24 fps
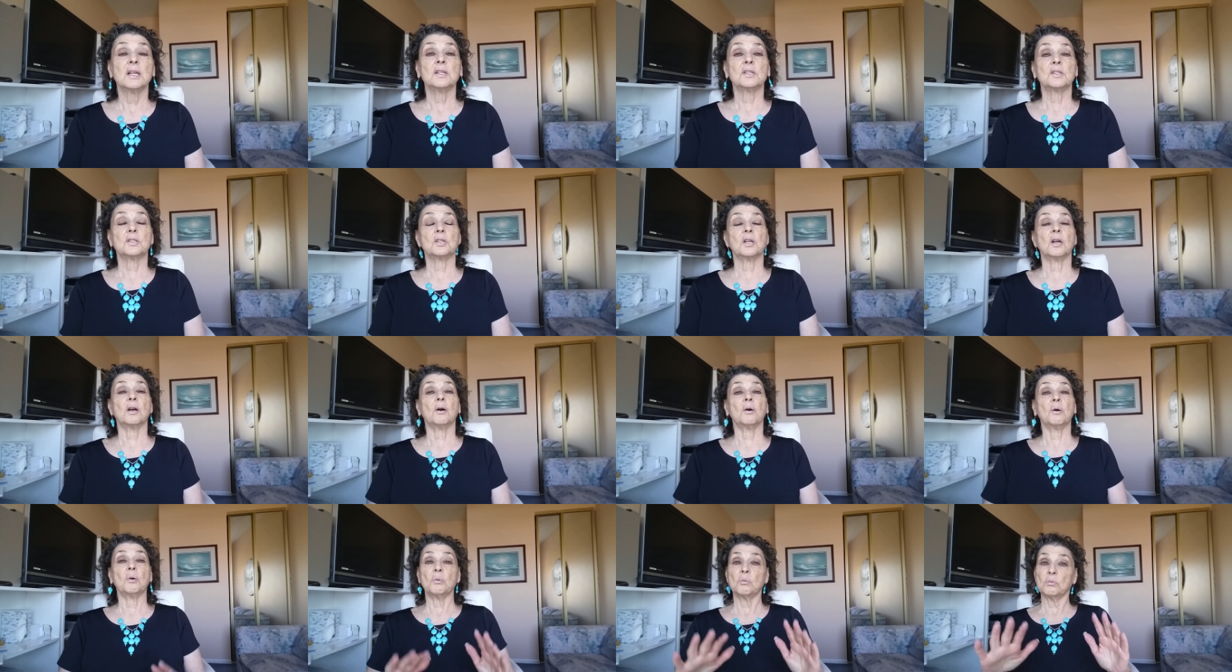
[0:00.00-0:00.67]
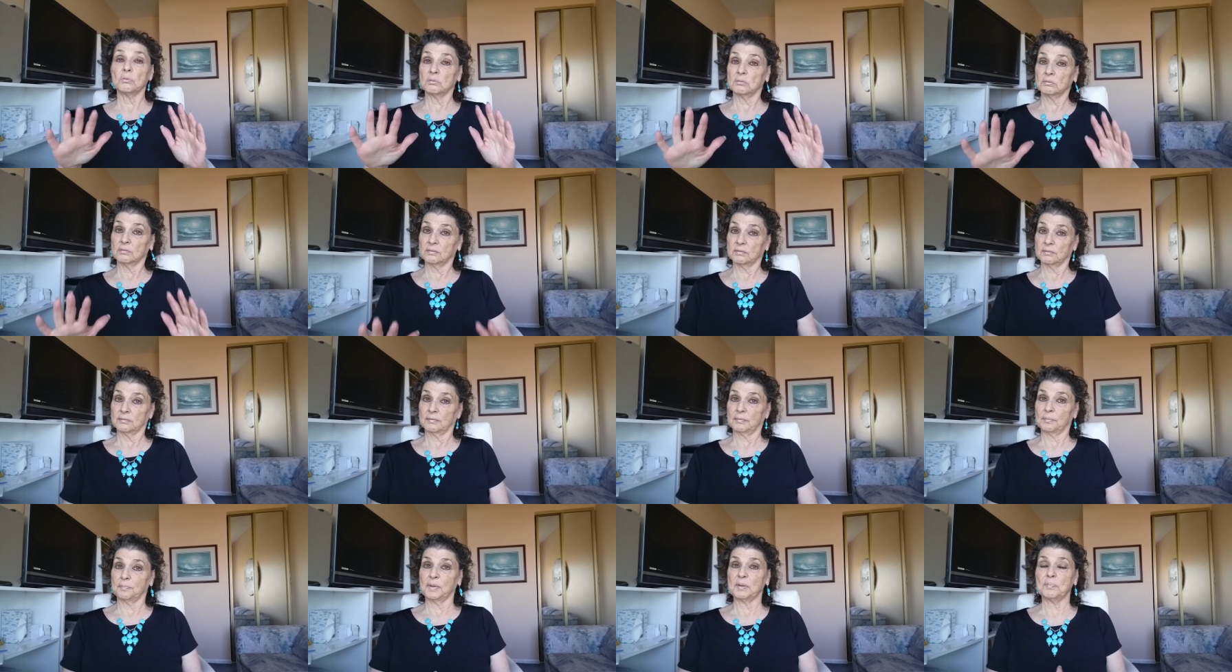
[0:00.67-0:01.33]
So
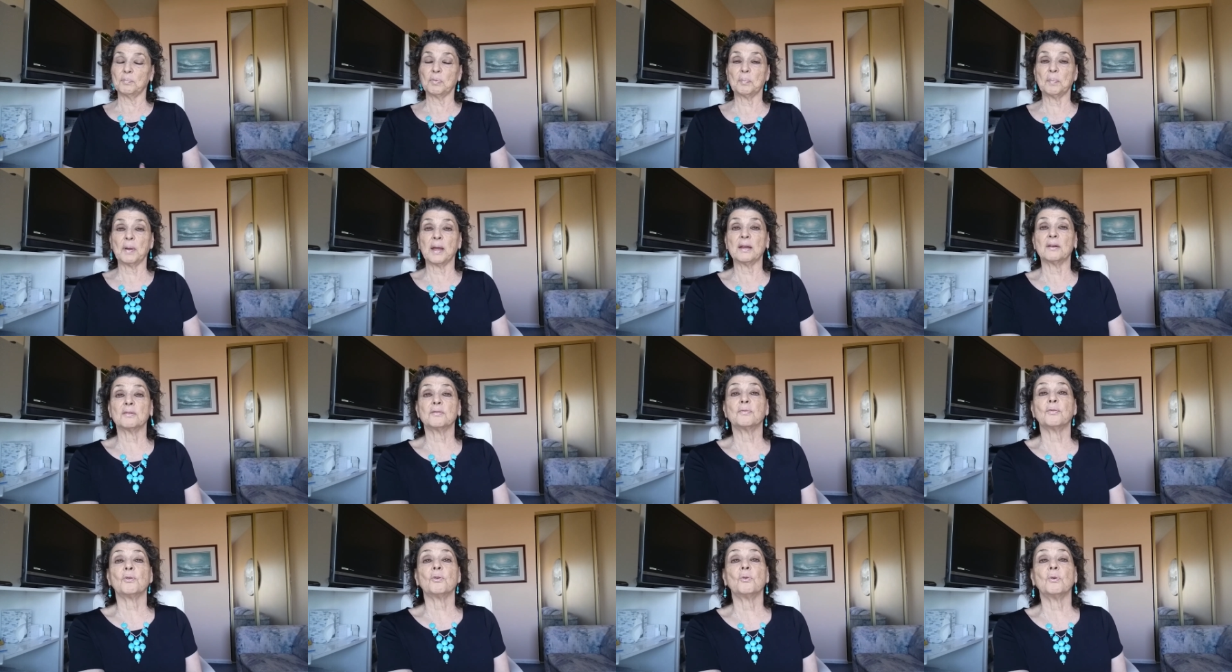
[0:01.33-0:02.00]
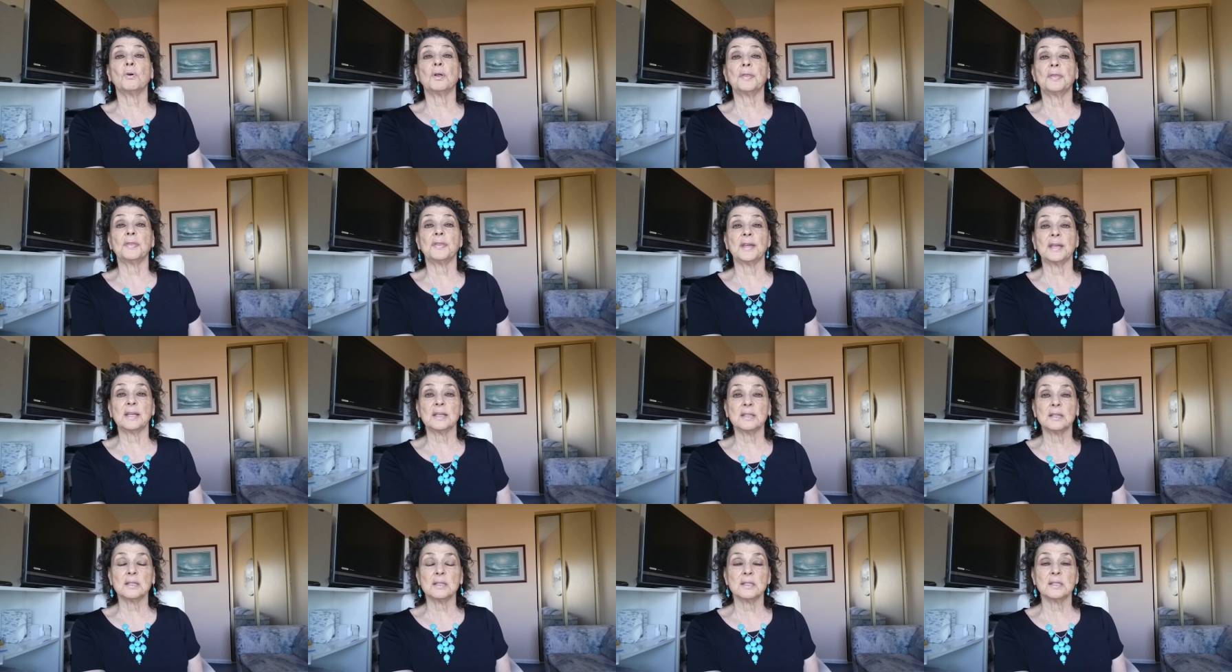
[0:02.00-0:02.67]
be prepared for all
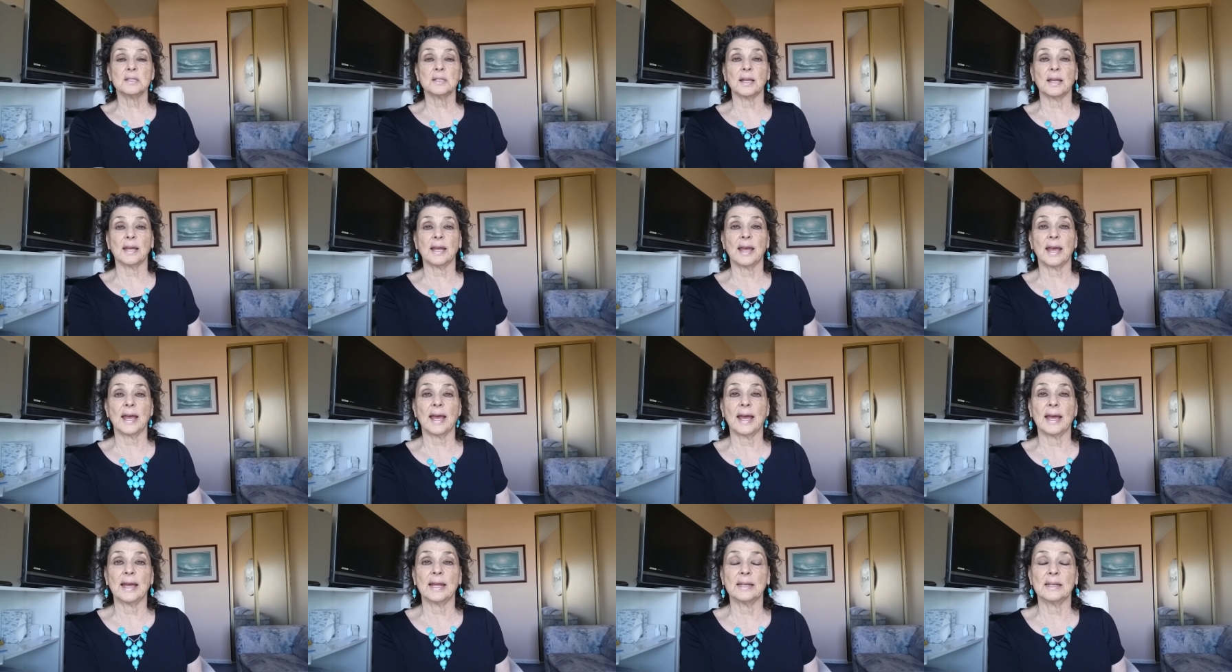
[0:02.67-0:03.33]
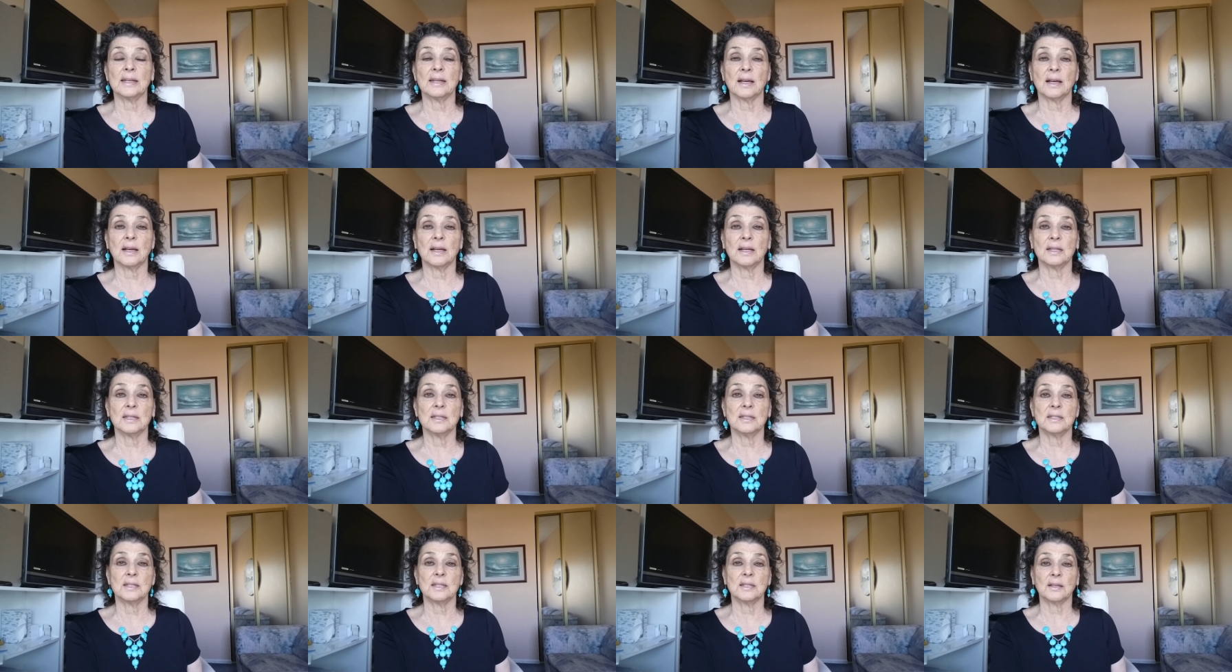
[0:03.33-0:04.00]
things. And
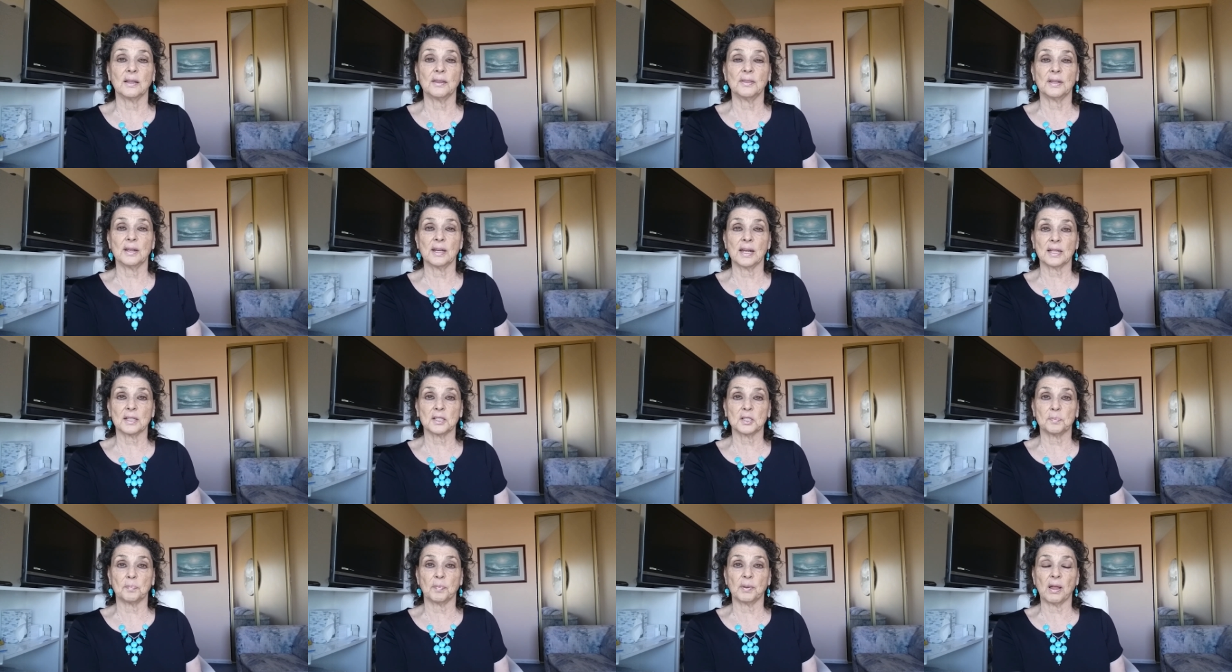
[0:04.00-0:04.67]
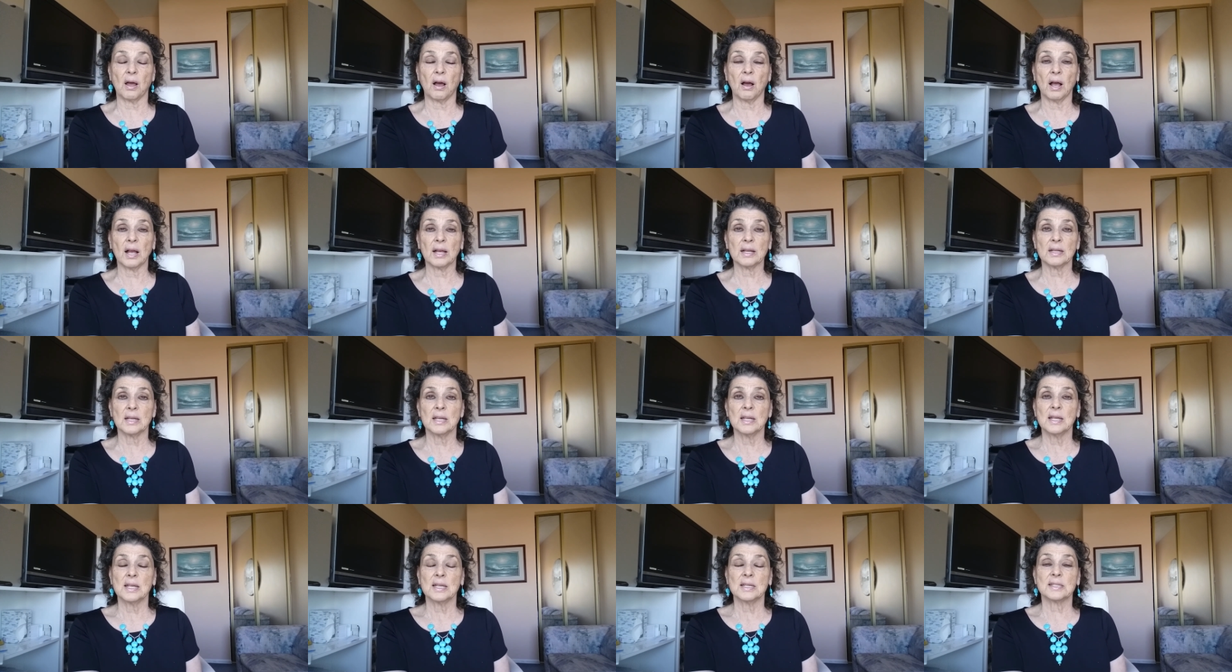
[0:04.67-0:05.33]
until the next blog,
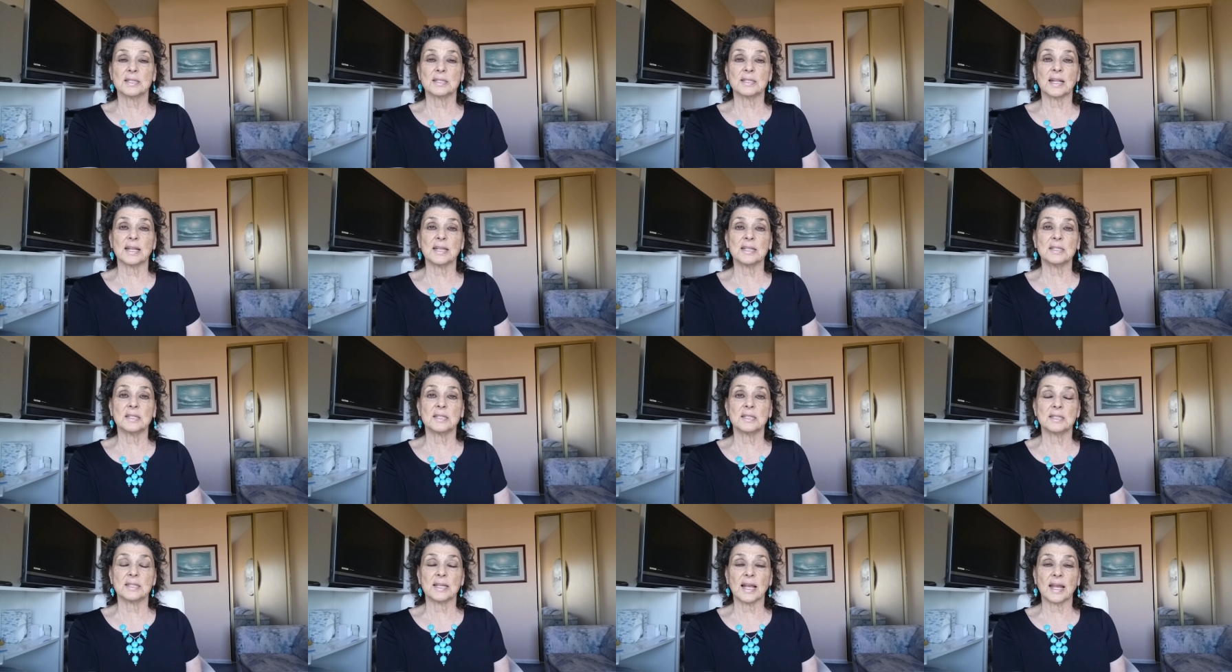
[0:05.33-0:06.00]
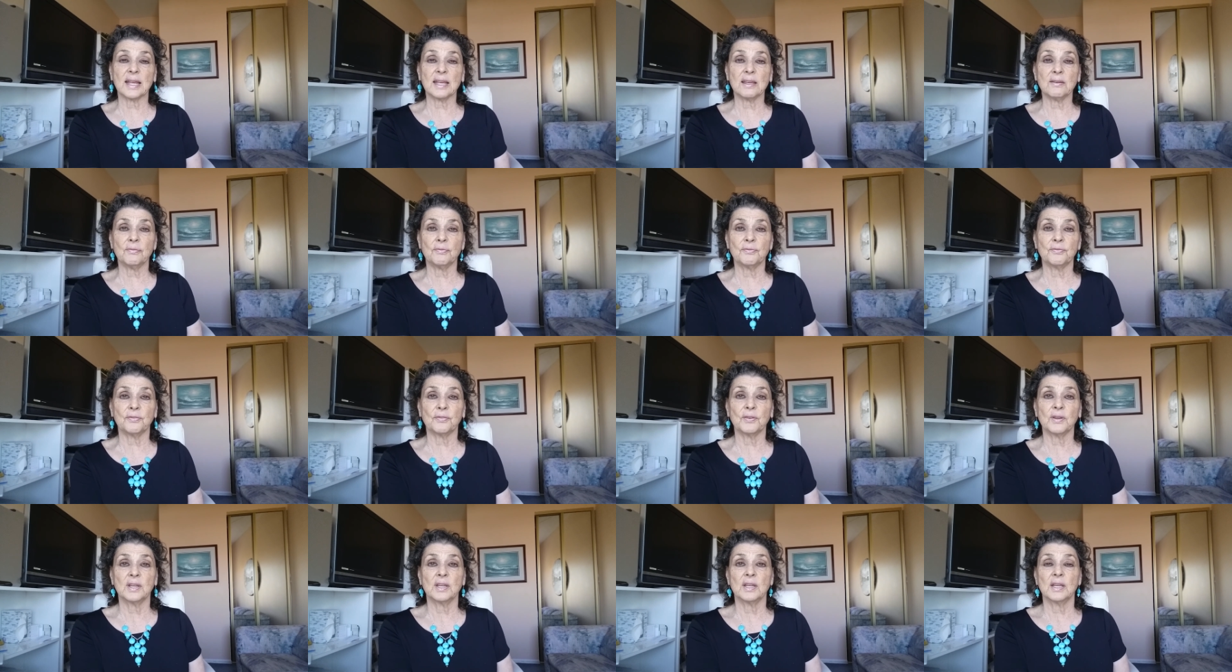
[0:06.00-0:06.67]
stay
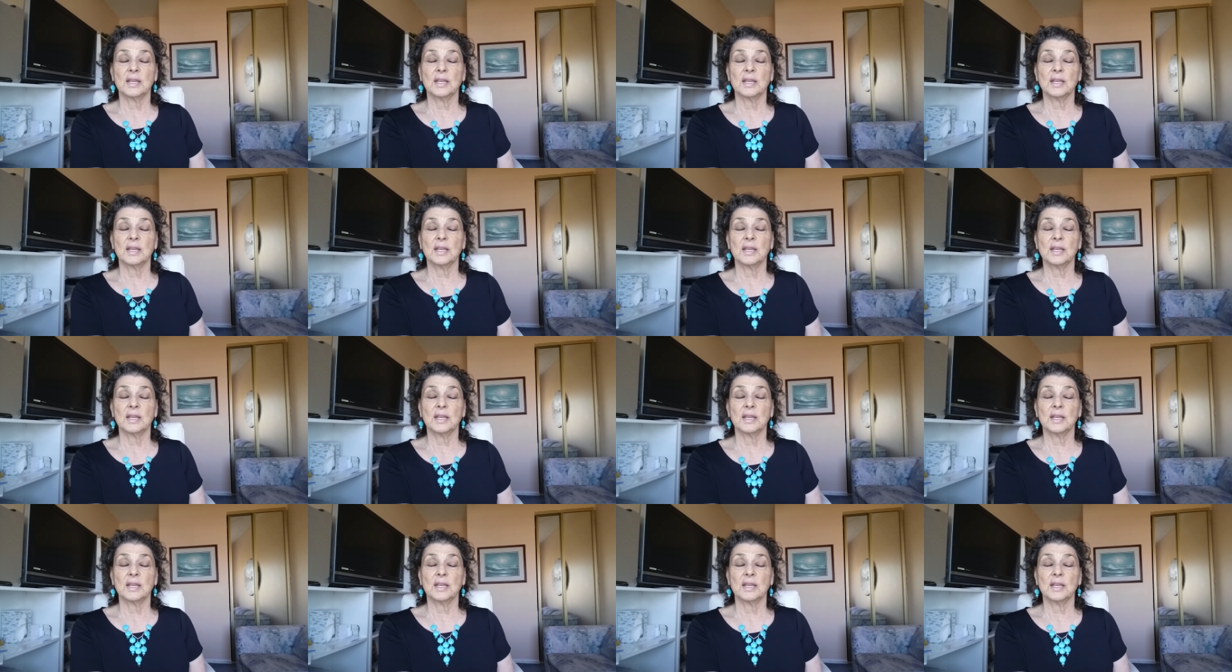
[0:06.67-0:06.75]
safe.